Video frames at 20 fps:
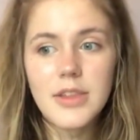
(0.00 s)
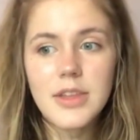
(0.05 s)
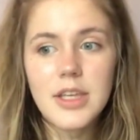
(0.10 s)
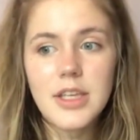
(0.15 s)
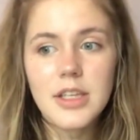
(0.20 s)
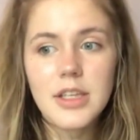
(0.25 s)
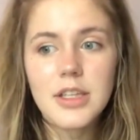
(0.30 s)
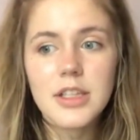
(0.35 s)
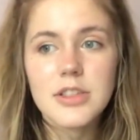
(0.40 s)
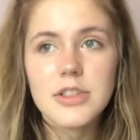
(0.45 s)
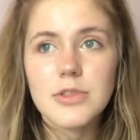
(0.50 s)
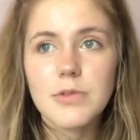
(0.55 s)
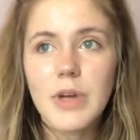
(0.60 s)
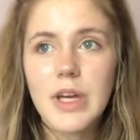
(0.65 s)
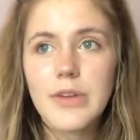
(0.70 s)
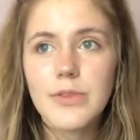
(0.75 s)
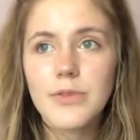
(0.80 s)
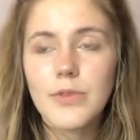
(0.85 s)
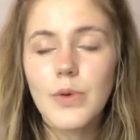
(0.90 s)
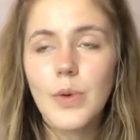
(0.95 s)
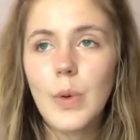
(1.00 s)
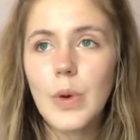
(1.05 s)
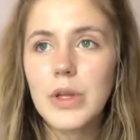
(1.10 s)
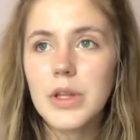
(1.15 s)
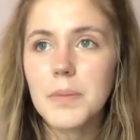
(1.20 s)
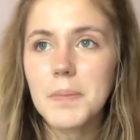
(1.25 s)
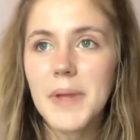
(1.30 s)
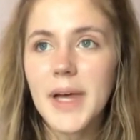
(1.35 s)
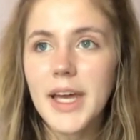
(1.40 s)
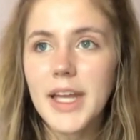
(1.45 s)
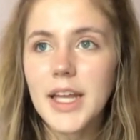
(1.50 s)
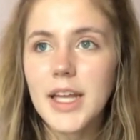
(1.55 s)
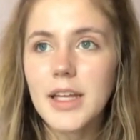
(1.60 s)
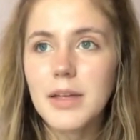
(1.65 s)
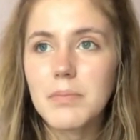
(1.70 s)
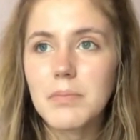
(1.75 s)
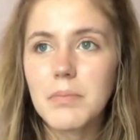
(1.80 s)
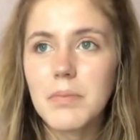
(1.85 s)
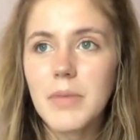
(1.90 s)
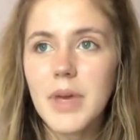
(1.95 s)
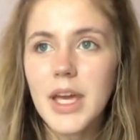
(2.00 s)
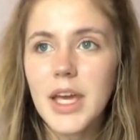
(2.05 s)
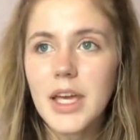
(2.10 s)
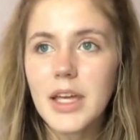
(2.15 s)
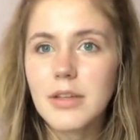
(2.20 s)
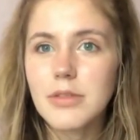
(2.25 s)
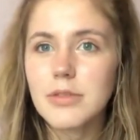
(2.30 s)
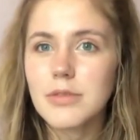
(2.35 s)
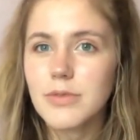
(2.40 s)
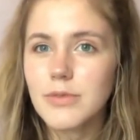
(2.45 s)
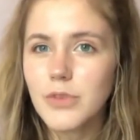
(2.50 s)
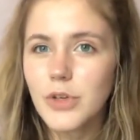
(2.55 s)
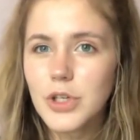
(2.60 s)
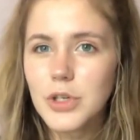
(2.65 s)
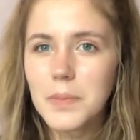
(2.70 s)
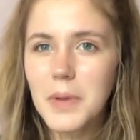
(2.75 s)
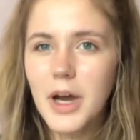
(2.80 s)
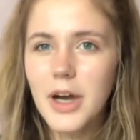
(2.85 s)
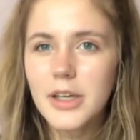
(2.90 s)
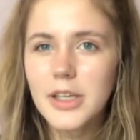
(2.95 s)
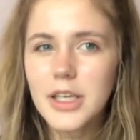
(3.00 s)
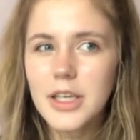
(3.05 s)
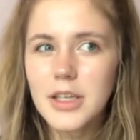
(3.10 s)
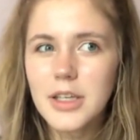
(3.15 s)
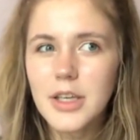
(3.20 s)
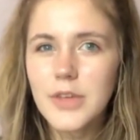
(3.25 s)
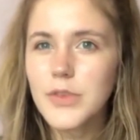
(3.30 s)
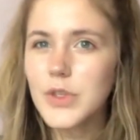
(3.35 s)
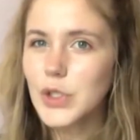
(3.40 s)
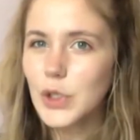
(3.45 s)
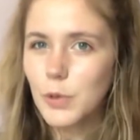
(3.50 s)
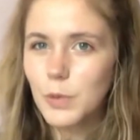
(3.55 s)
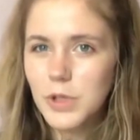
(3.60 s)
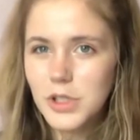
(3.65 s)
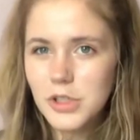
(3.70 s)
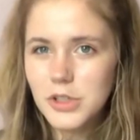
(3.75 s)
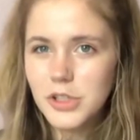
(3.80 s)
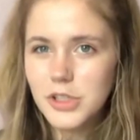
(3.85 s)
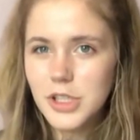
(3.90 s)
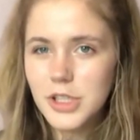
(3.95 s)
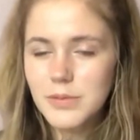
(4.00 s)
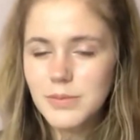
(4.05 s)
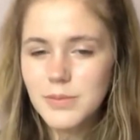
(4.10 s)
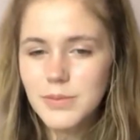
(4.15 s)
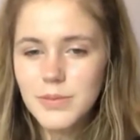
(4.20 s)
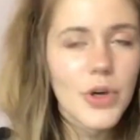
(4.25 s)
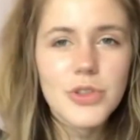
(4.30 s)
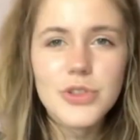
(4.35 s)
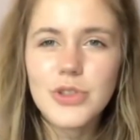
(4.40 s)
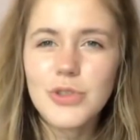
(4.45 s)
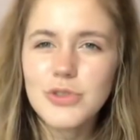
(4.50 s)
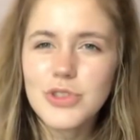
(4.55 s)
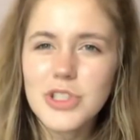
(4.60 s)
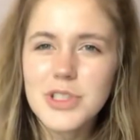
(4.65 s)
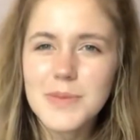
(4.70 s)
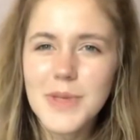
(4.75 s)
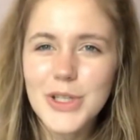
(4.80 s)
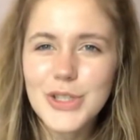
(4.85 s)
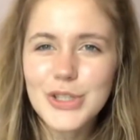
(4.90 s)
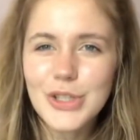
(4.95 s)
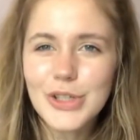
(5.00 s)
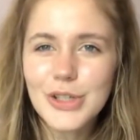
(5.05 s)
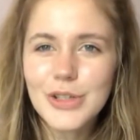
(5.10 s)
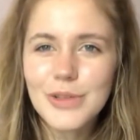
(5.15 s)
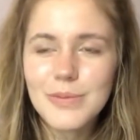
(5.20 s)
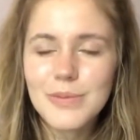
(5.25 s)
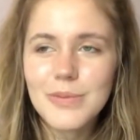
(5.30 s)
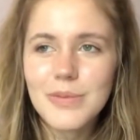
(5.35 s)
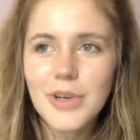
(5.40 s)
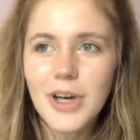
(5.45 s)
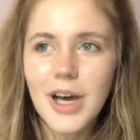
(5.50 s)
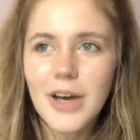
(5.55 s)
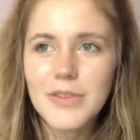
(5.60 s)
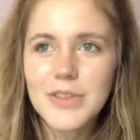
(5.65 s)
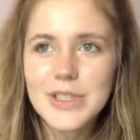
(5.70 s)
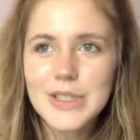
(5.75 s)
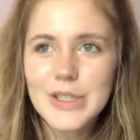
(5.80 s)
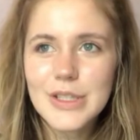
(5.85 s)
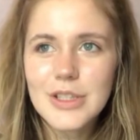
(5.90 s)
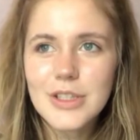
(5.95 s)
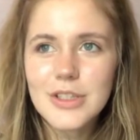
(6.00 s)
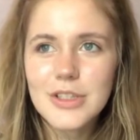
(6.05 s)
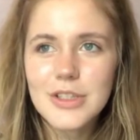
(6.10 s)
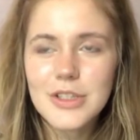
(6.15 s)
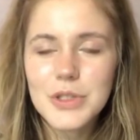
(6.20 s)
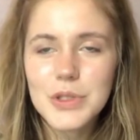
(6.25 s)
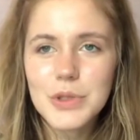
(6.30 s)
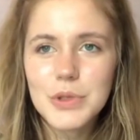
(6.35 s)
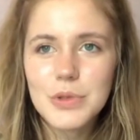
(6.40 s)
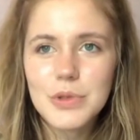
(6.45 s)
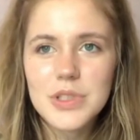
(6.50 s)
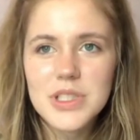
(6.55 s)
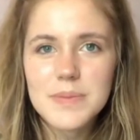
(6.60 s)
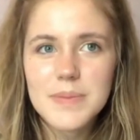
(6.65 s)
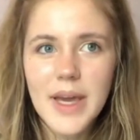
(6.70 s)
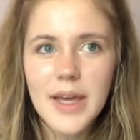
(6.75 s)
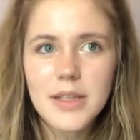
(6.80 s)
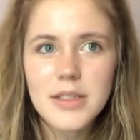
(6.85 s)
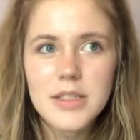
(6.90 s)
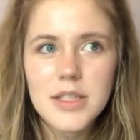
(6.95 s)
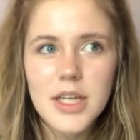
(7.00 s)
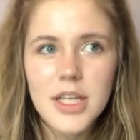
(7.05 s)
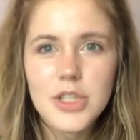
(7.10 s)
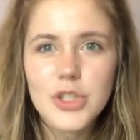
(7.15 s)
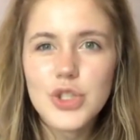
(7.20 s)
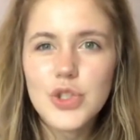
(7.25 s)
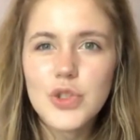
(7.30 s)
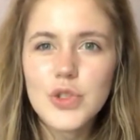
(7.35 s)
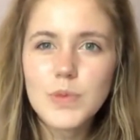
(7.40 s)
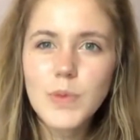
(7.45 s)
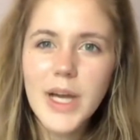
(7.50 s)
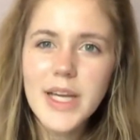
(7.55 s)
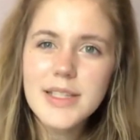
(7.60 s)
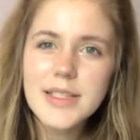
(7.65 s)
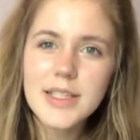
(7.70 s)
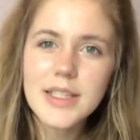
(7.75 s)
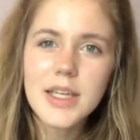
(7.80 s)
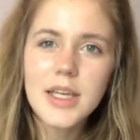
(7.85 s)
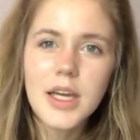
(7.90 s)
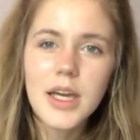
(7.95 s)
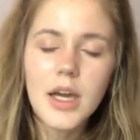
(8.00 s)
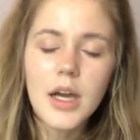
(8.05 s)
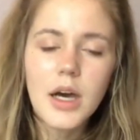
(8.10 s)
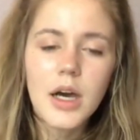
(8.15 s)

I think it's great for the planet and for your pocket if you know where you're looking. Also, just make sure, obviously, you spend and choose wisely.